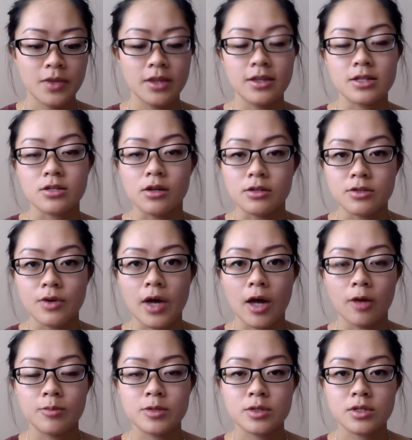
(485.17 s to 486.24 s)
This also
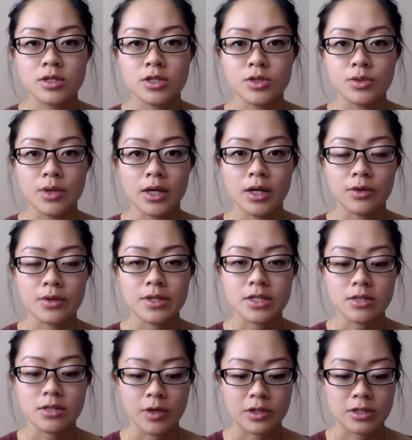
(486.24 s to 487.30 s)
helps to increase
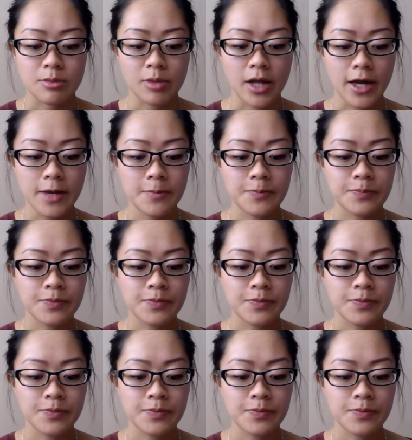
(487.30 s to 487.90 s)
the milk supply.